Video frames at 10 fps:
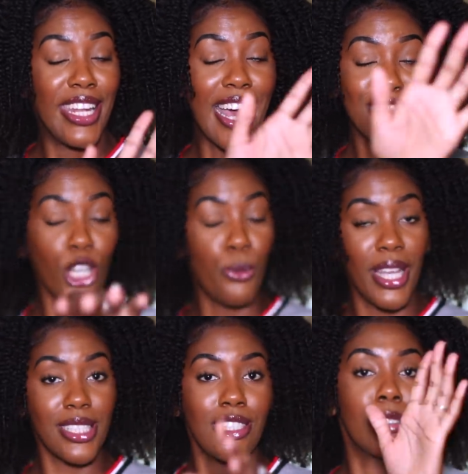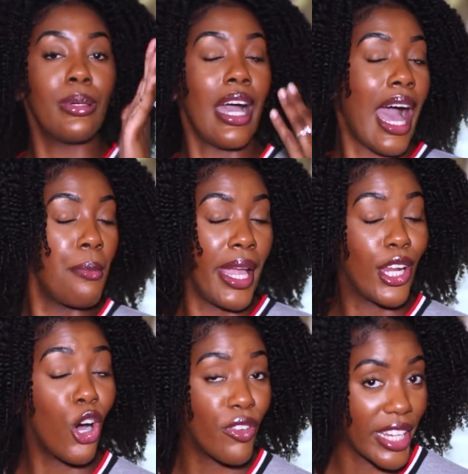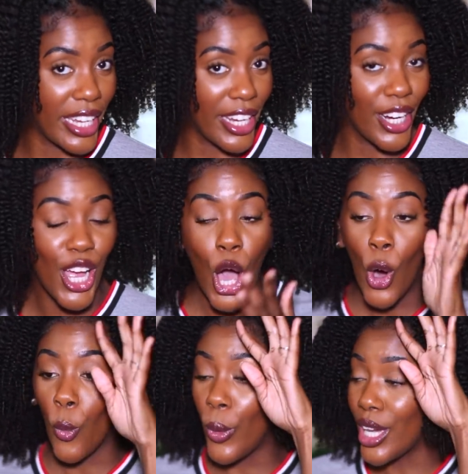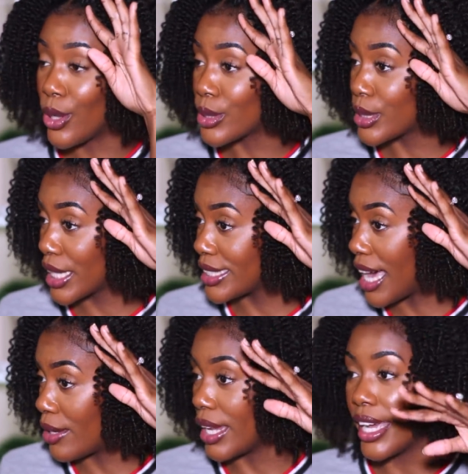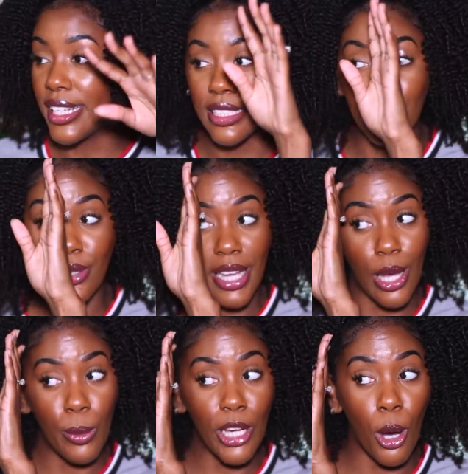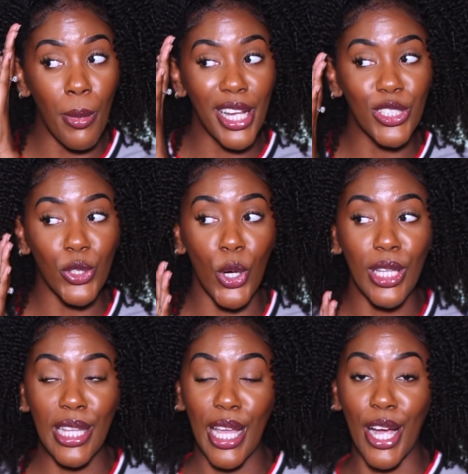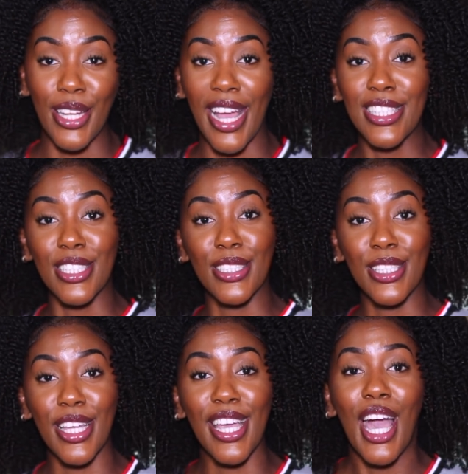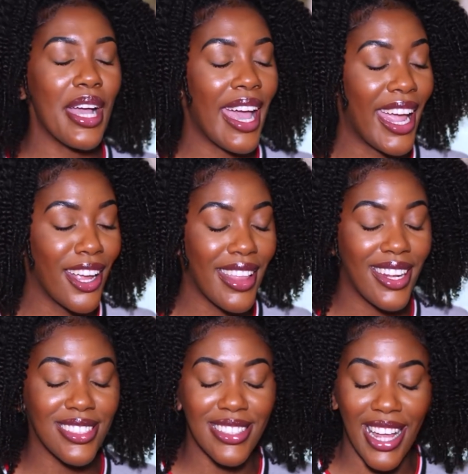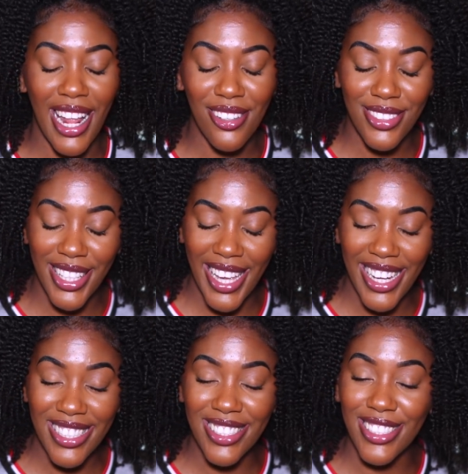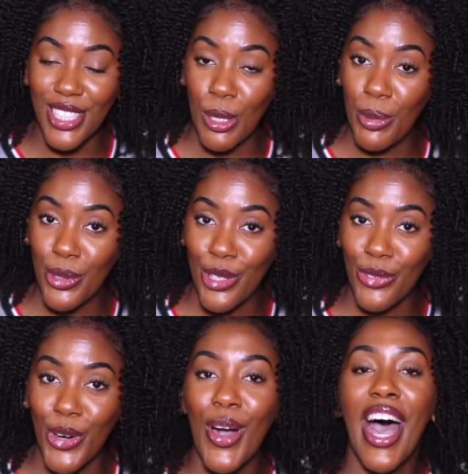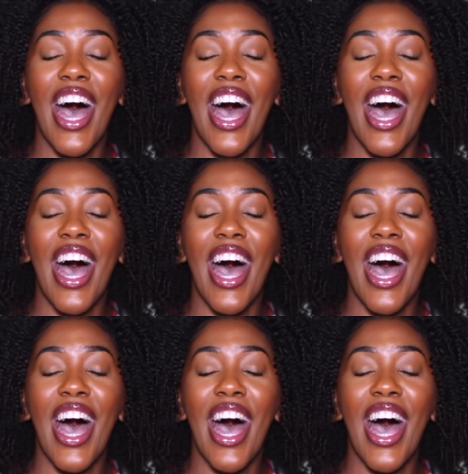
That's your business. But I mean, over here, we gonna slick down the edges, okay? we gonna make sure that they are nice and sleek. Hair that does not have sleek edges is still beautiful.